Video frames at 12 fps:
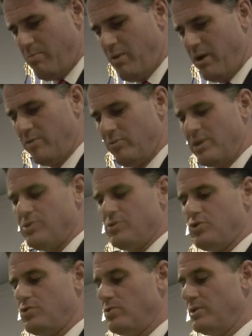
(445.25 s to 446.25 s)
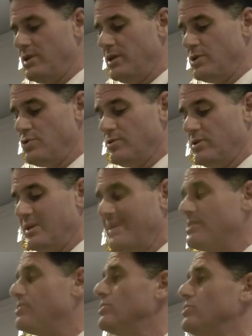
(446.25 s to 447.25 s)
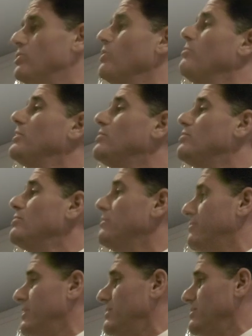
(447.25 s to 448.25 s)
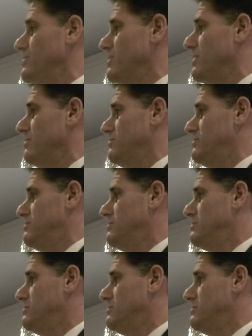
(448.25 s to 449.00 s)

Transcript: But rest assured that Israel is determined to defend itself